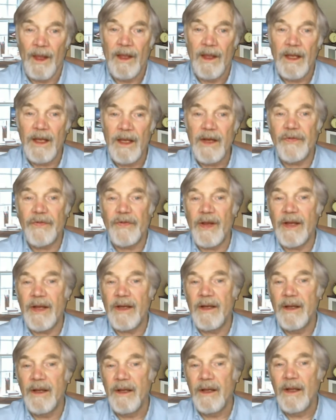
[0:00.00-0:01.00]
He said
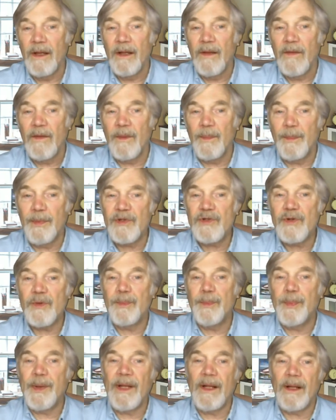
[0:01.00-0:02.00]
that Bishop
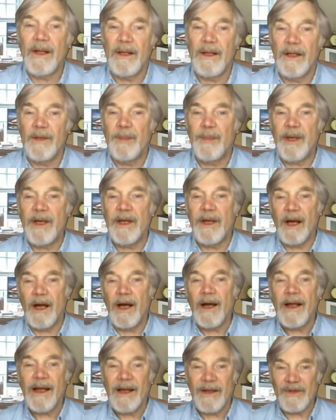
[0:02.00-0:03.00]
Bell had been
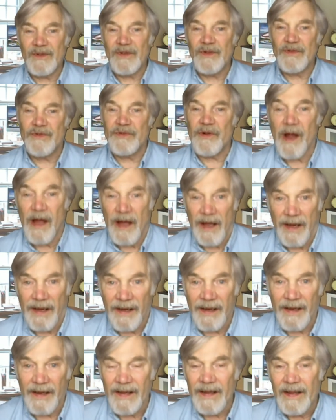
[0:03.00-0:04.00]
hung out to dry
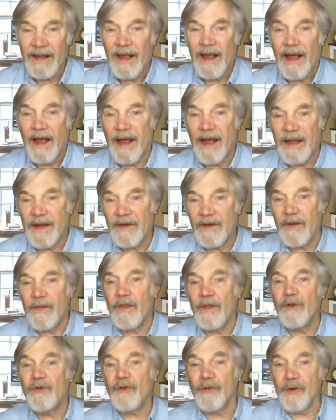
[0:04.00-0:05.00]
and
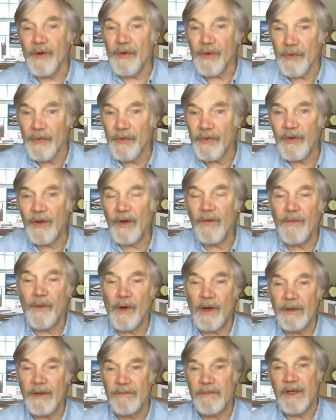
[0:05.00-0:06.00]
the truth of
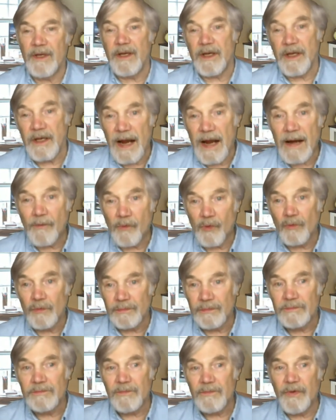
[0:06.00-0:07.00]
what Carol
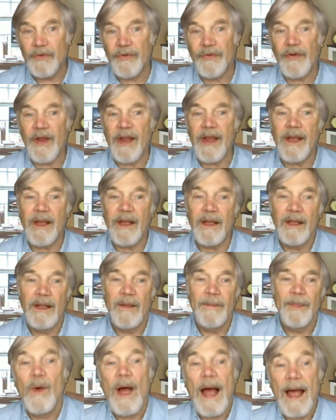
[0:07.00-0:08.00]
was saying
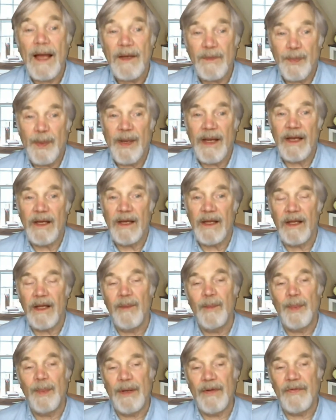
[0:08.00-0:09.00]
had been
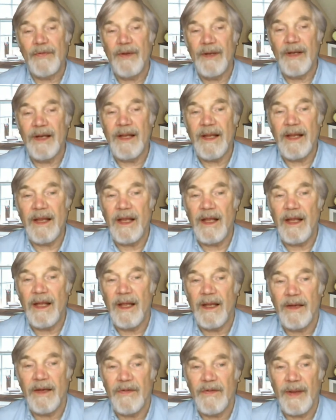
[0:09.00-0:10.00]
implicitly
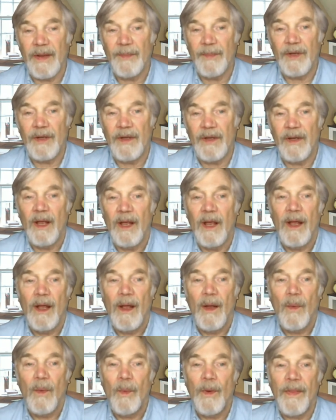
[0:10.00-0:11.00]
accepted
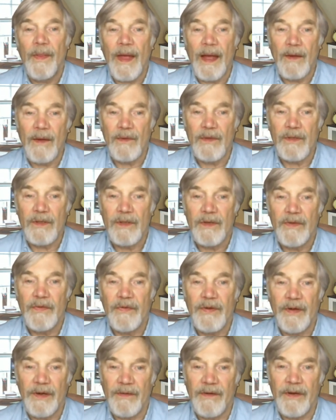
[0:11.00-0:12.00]
without
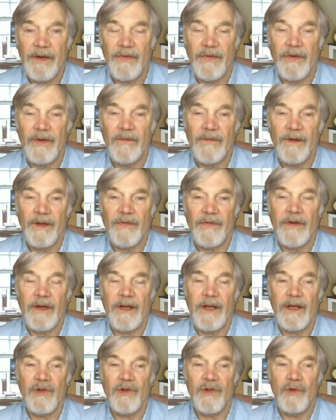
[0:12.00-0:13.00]
serious
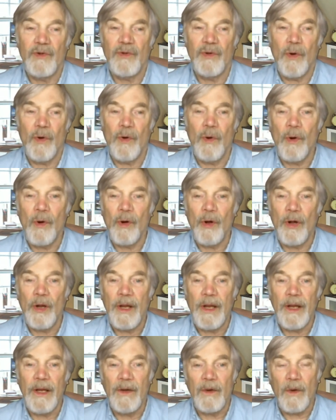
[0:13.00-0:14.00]
investigation or
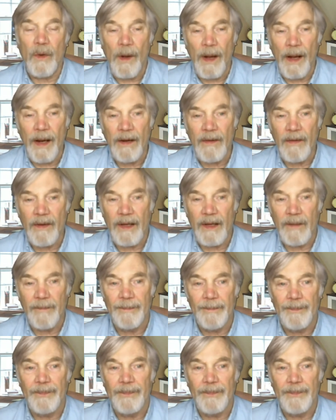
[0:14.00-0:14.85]
inquiry.